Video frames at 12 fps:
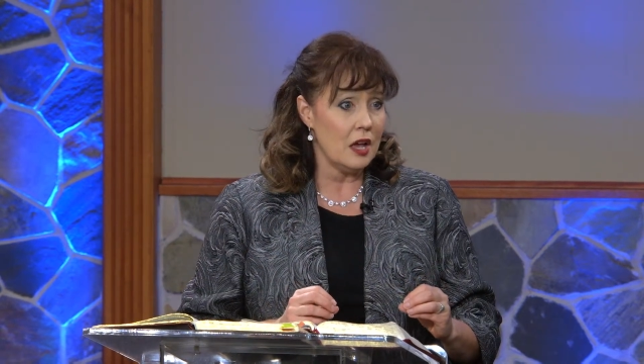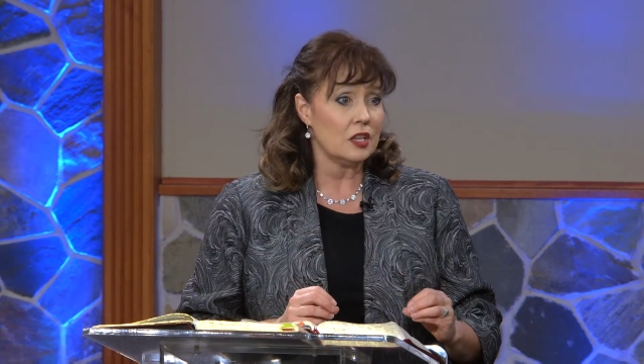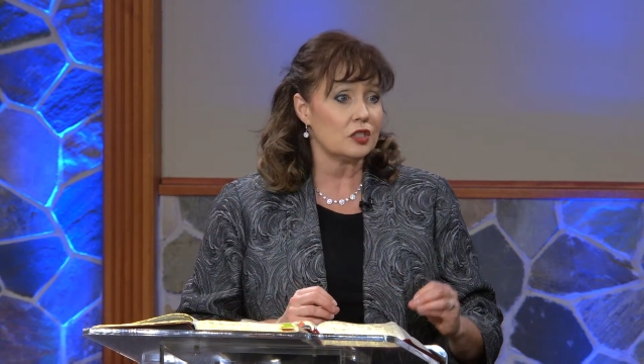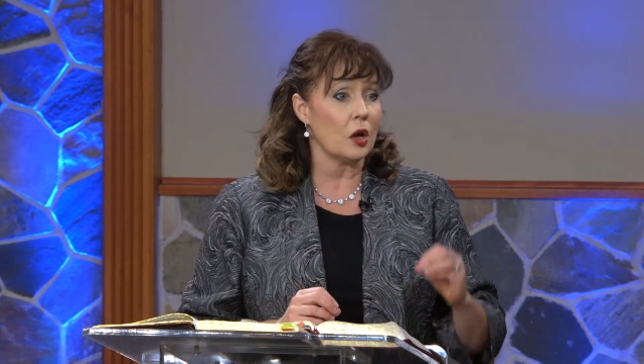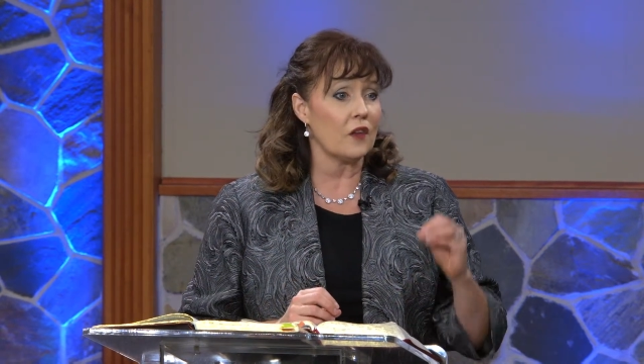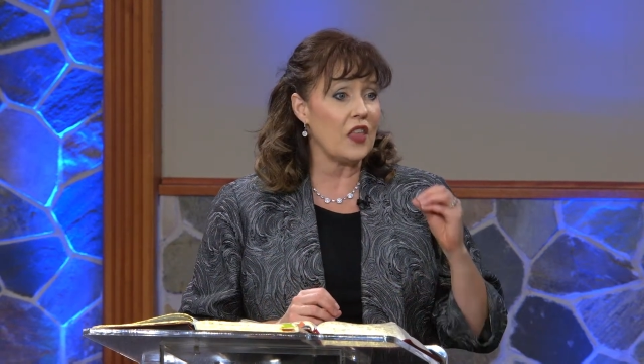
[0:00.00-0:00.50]

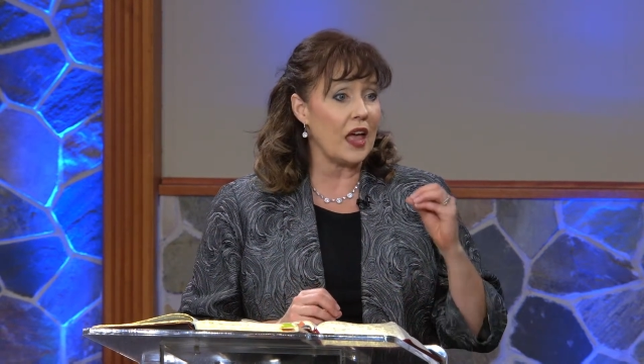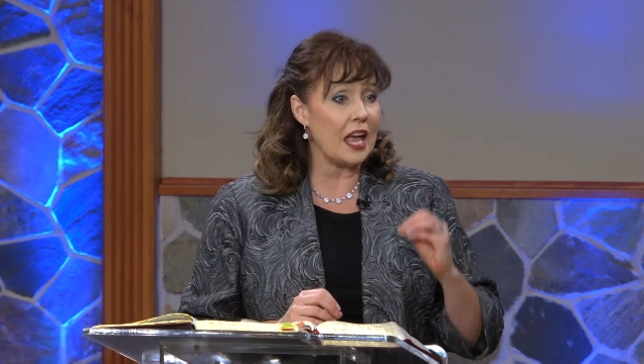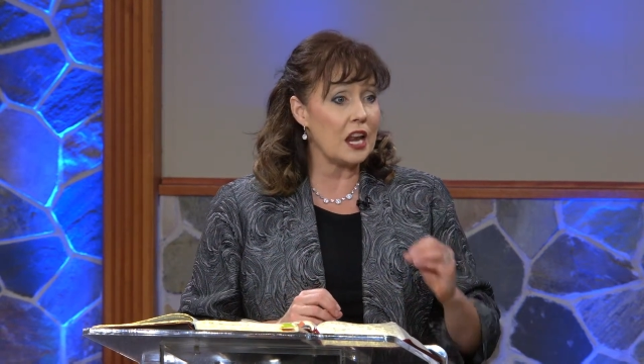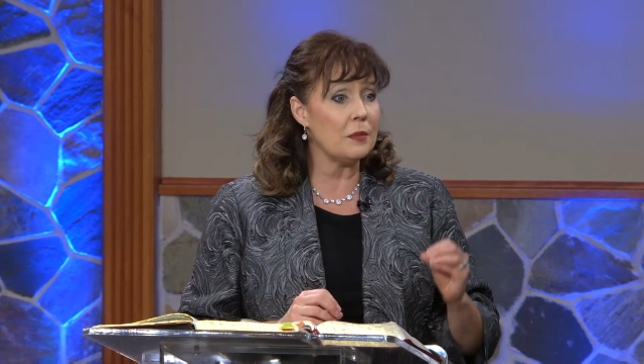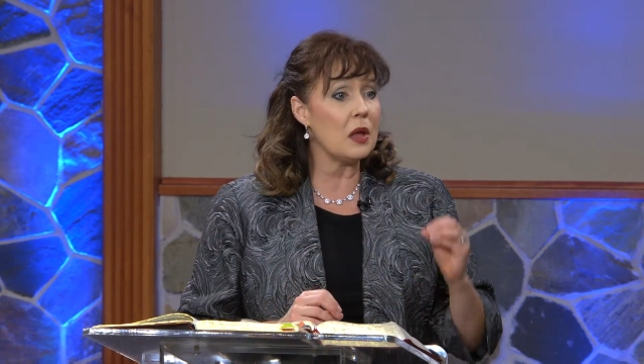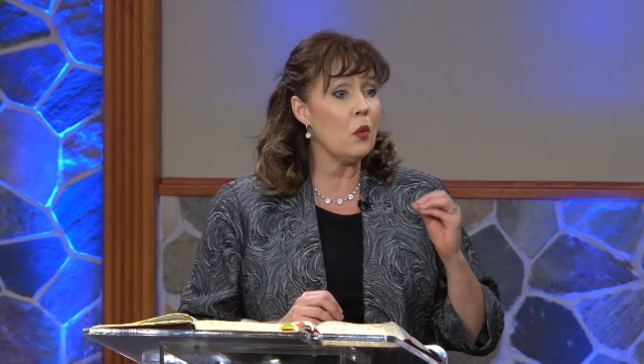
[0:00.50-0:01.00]
So if the
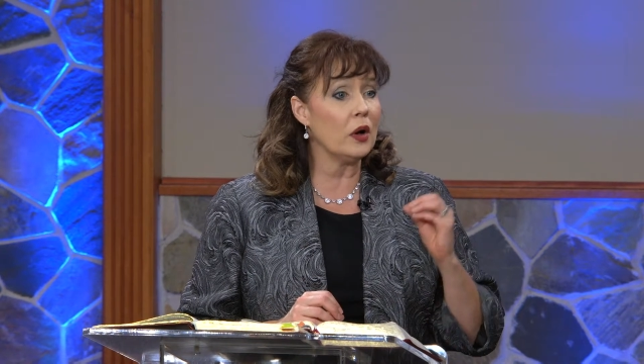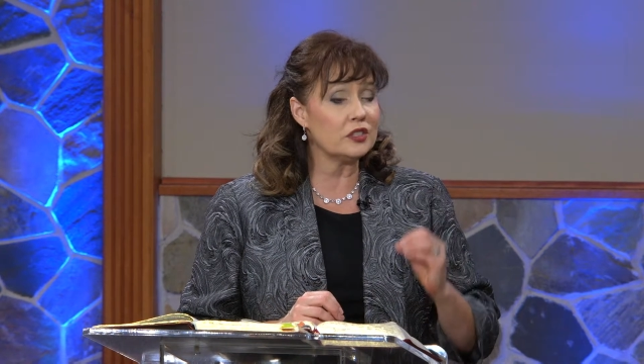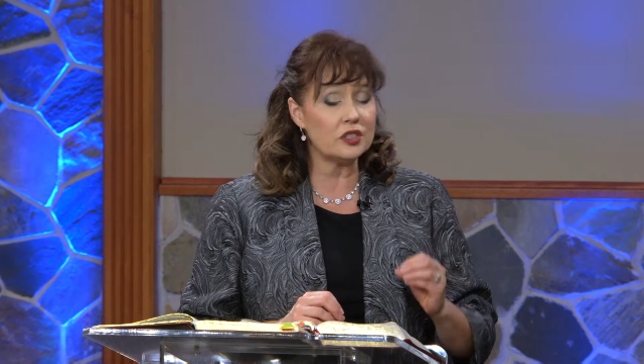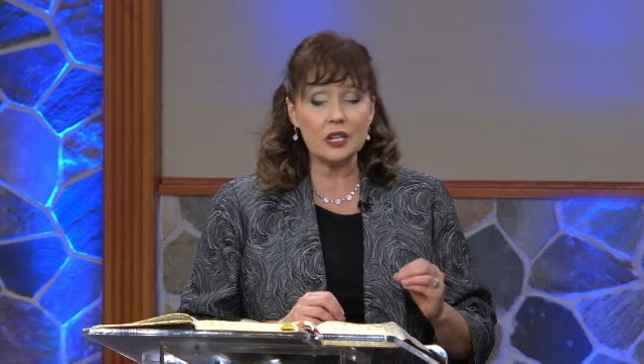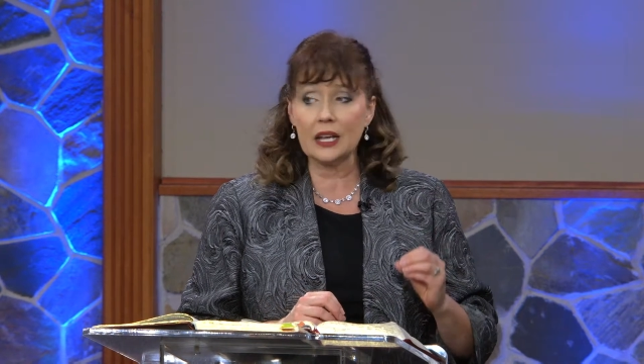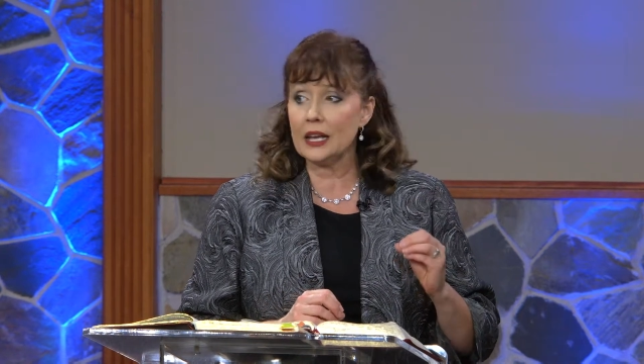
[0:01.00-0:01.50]
enemy
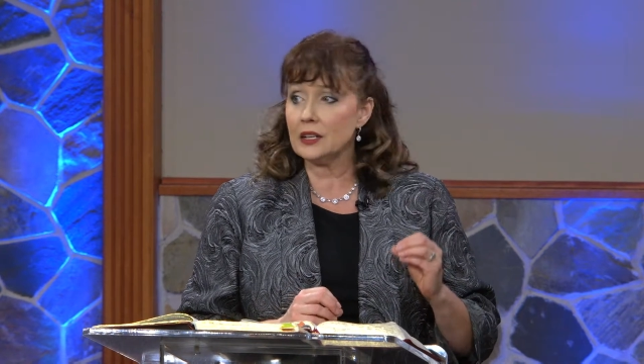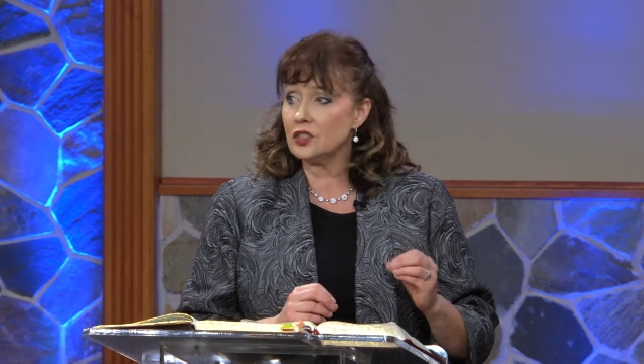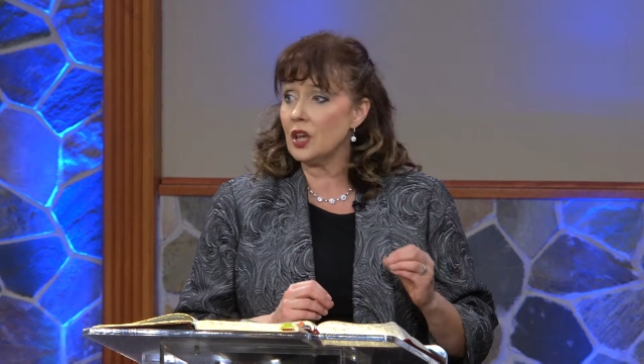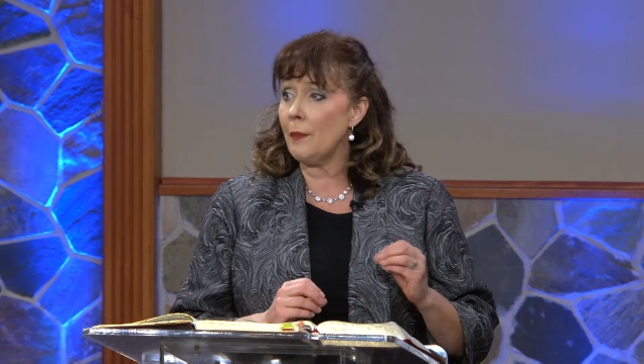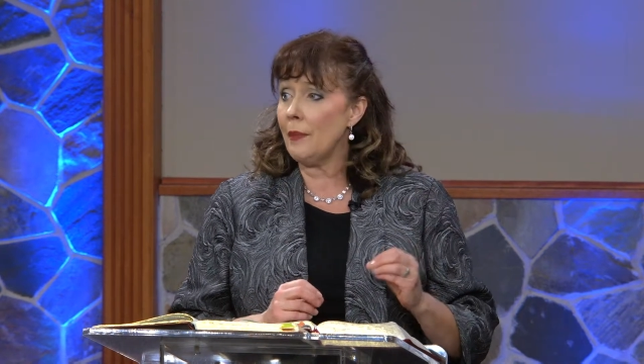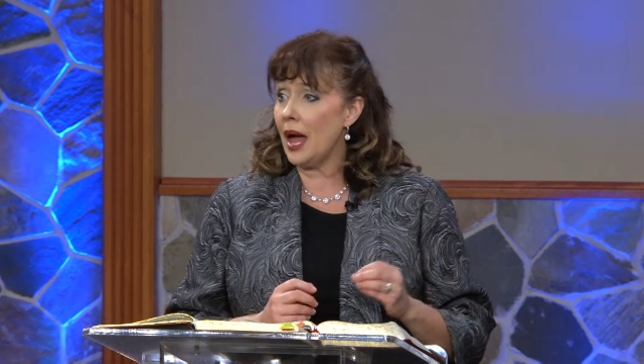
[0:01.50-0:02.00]
wants to get
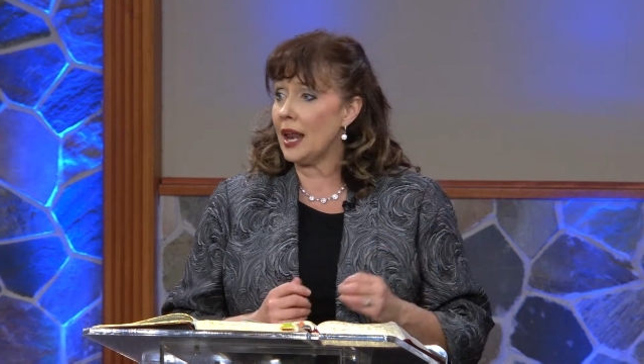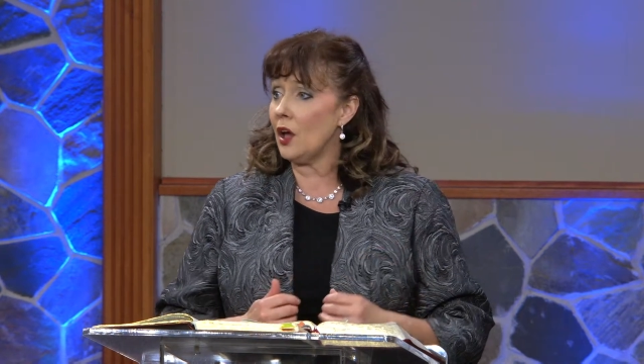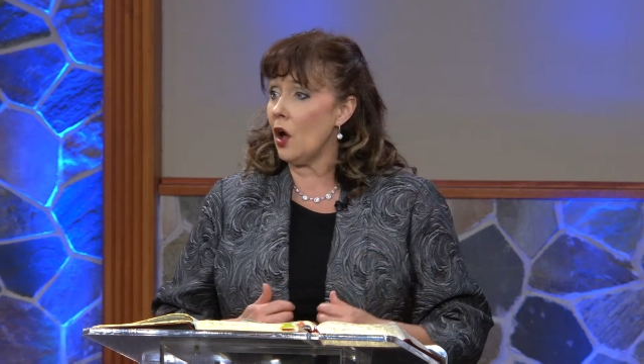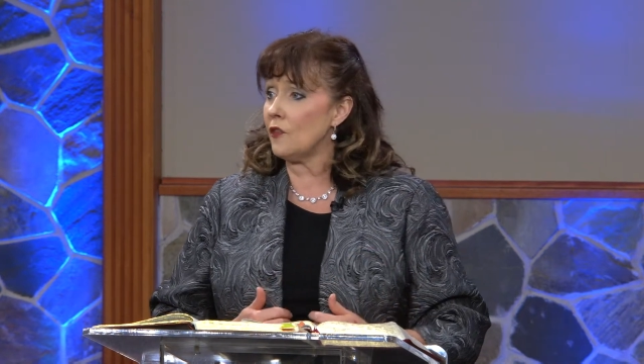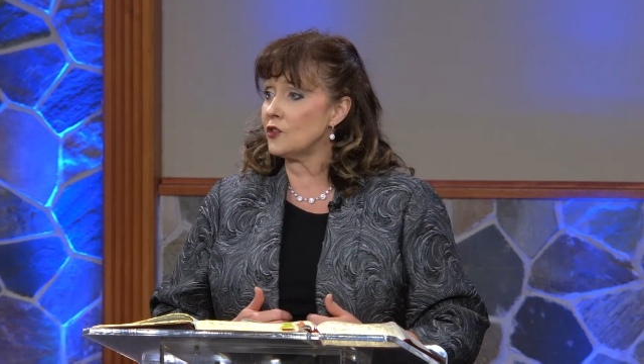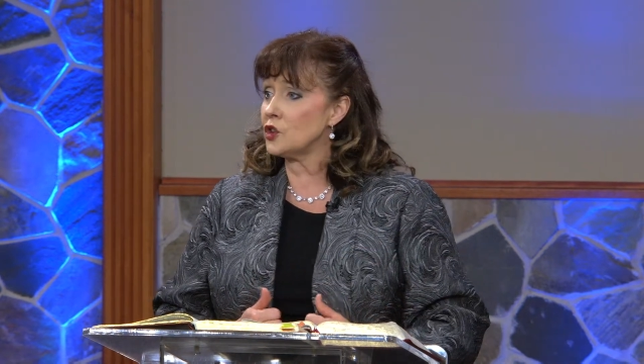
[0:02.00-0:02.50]
somebody
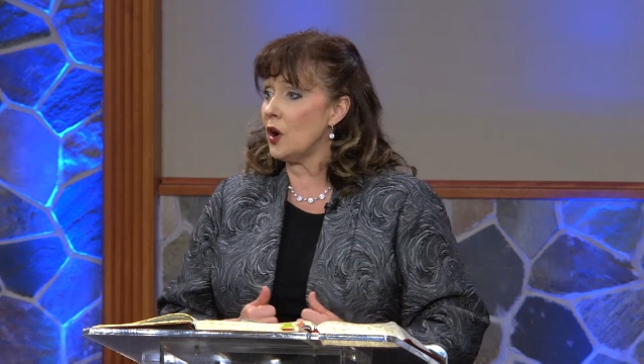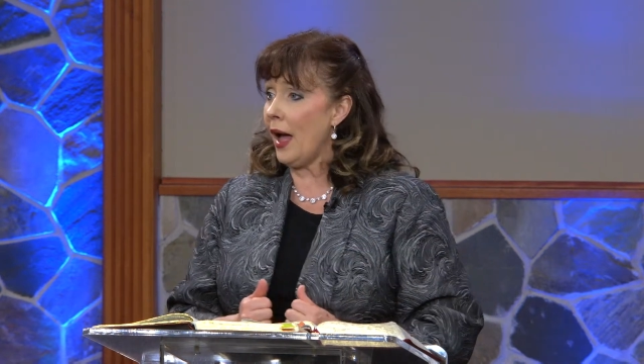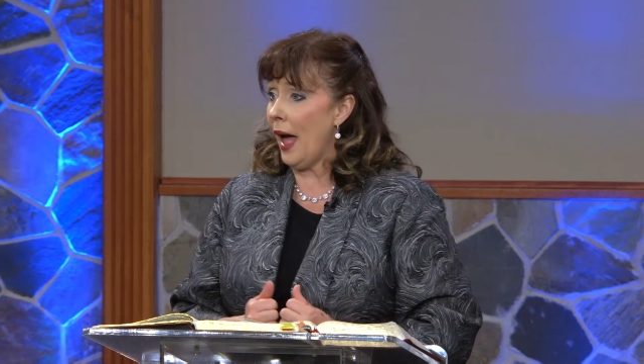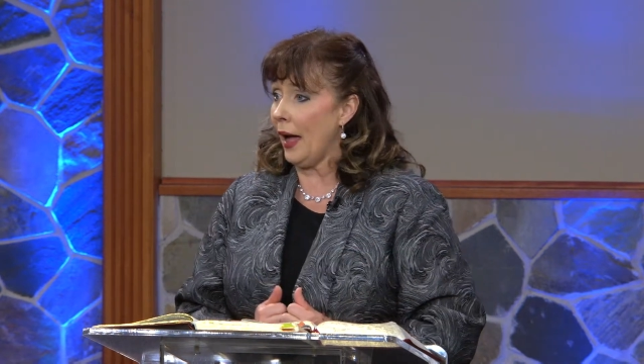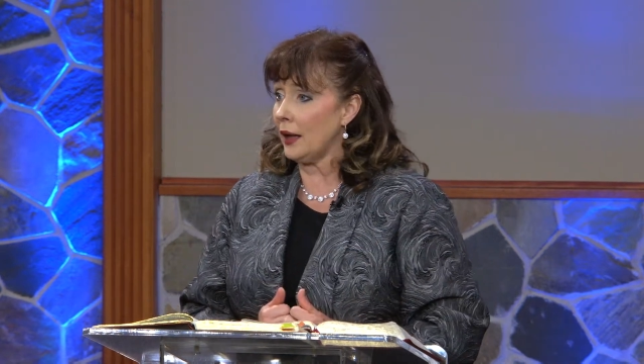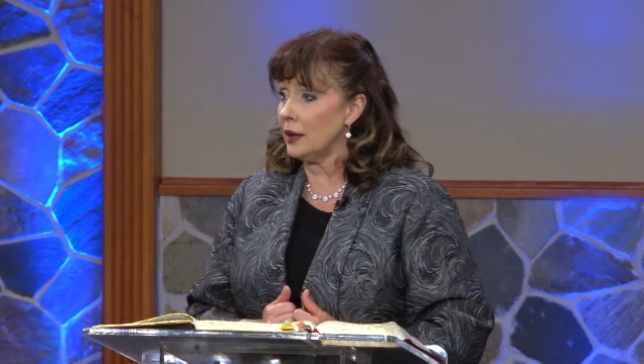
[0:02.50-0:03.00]
off
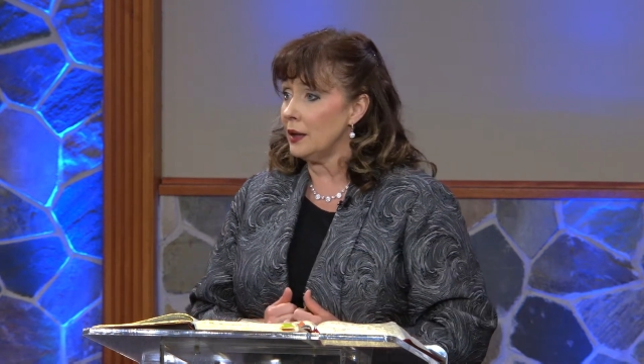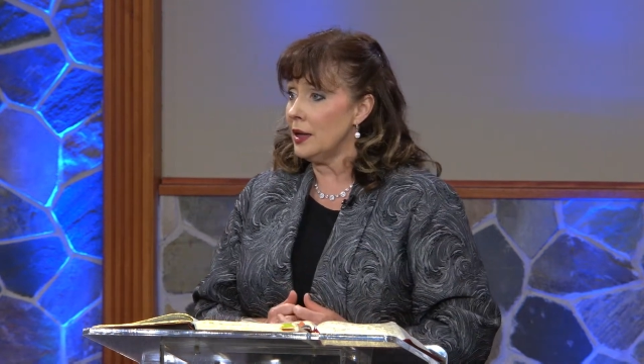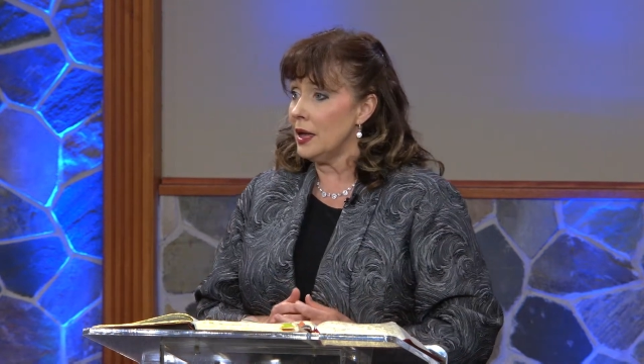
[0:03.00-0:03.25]
track,